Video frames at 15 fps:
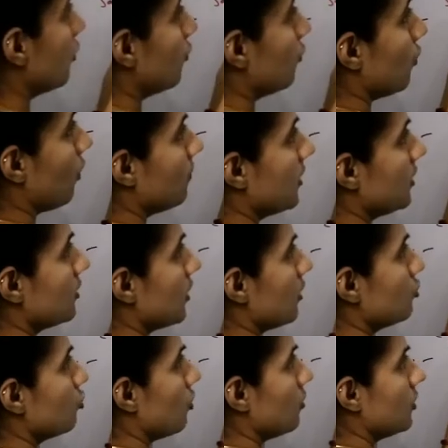From this
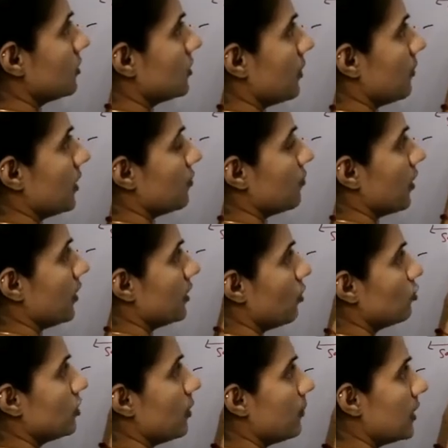unsorted sub array find
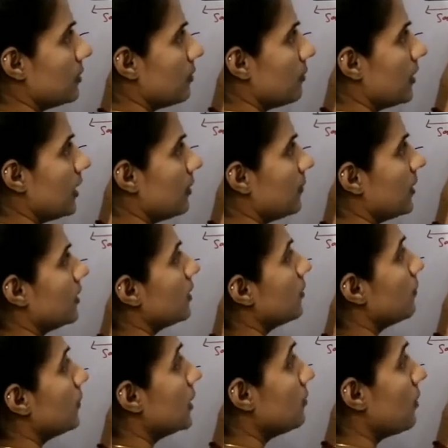out the minimum element.
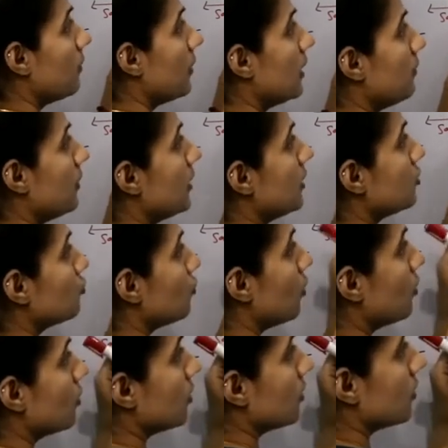Minimum element is what?